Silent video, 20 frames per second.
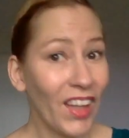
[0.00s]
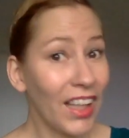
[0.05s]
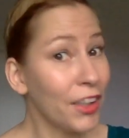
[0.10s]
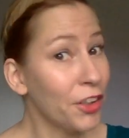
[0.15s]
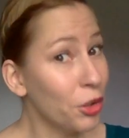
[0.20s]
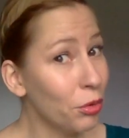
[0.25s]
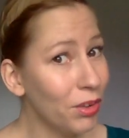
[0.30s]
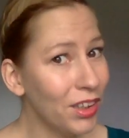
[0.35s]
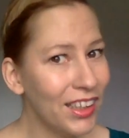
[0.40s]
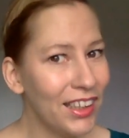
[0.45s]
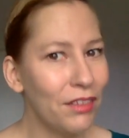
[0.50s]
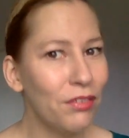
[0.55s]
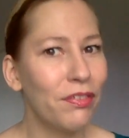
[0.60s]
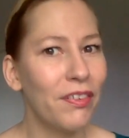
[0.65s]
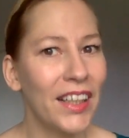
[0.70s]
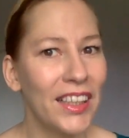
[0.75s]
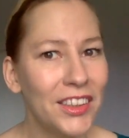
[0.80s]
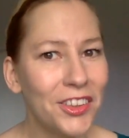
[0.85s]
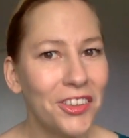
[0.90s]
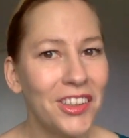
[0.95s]
You will
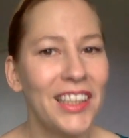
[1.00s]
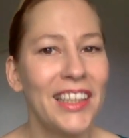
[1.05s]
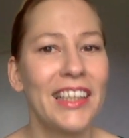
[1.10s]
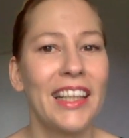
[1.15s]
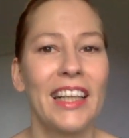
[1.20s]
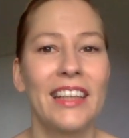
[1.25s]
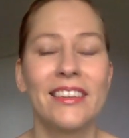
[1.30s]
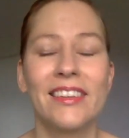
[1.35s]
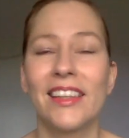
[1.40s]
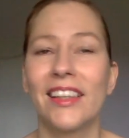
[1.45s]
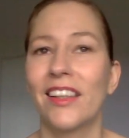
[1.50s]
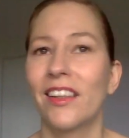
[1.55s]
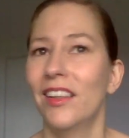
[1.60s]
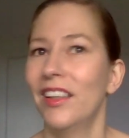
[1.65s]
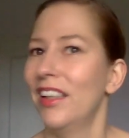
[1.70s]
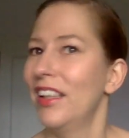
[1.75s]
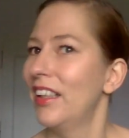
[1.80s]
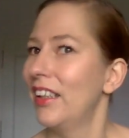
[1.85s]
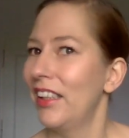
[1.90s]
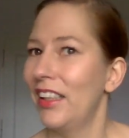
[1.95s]
eventually get there.
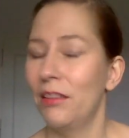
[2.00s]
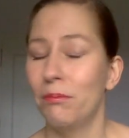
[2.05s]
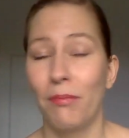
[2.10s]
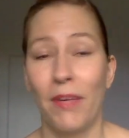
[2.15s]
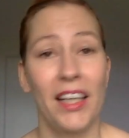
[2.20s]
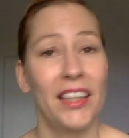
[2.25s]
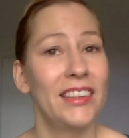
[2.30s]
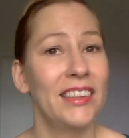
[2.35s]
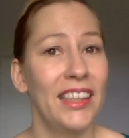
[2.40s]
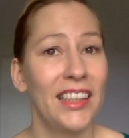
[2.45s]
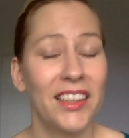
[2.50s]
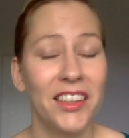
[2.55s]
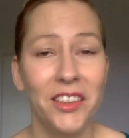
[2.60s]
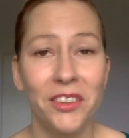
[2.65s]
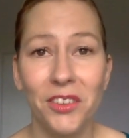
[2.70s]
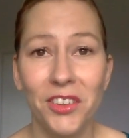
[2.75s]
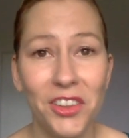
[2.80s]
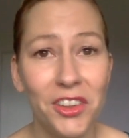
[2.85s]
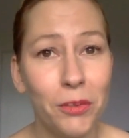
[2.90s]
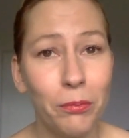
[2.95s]
It might take you
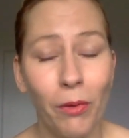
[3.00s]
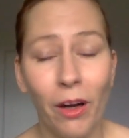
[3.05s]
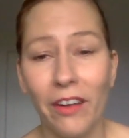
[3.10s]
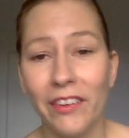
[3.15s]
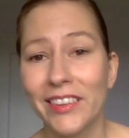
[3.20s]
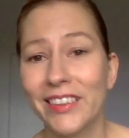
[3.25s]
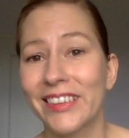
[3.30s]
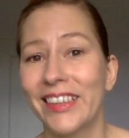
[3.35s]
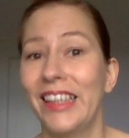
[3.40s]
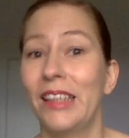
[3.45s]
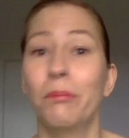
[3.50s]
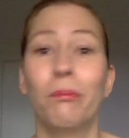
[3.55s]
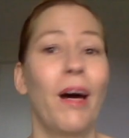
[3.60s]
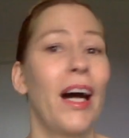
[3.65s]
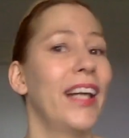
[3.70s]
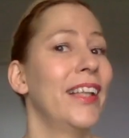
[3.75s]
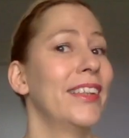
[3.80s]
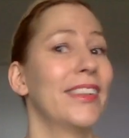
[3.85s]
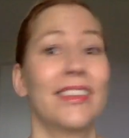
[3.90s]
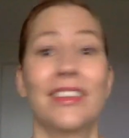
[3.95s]
2 months, it
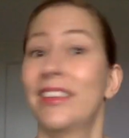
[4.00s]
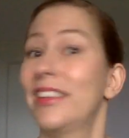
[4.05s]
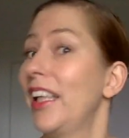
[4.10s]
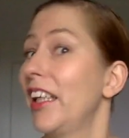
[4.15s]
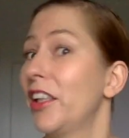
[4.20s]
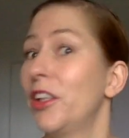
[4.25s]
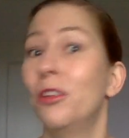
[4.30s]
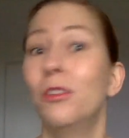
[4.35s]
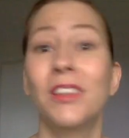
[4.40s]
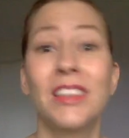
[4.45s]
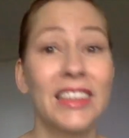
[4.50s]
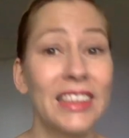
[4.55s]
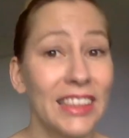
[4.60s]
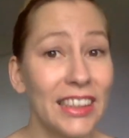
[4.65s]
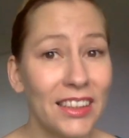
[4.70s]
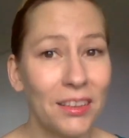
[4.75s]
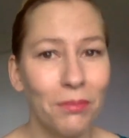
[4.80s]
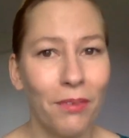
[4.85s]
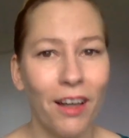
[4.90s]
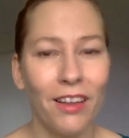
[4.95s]
might take you
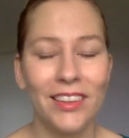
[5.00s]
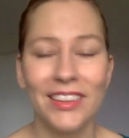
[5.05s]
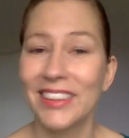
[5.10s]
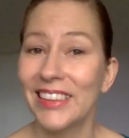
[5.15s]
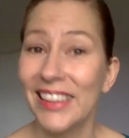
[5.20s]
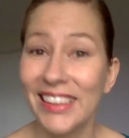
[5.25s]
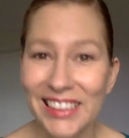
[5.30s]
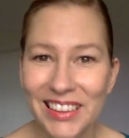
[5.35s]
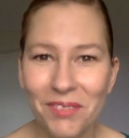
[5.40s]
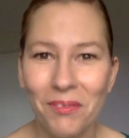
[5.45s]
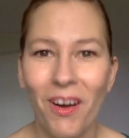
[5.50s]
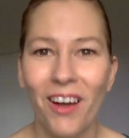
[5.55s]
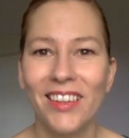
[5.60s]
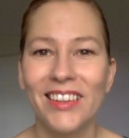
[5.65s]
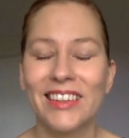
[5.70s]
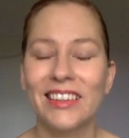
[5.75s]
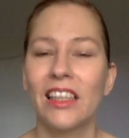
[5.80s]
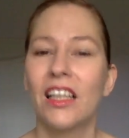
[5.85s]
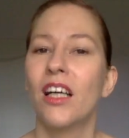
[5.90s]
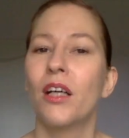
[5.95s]
6
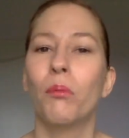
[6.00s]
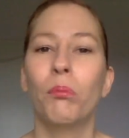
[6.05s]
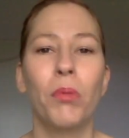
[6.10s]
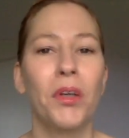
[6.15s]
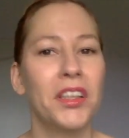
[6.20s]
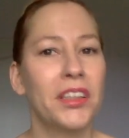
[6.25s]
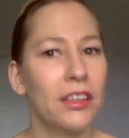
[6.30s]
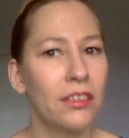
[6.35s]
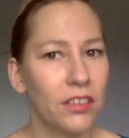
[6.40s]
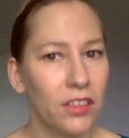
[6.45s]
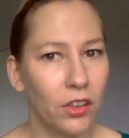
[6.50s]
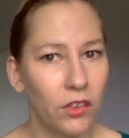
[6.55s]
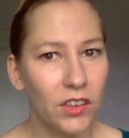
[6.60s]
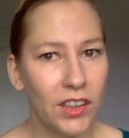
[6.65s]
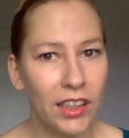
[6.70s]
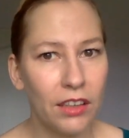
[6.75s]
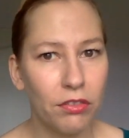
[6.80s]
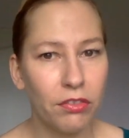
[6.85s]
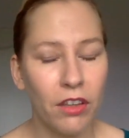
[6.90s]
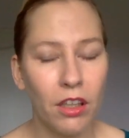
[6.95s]
months, but don't
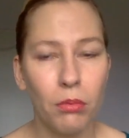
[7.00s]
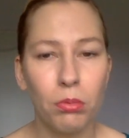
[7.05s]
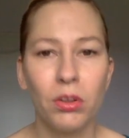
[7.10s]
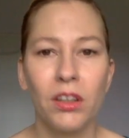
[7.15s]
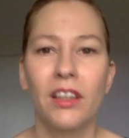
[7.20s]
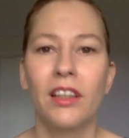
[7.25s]
give up.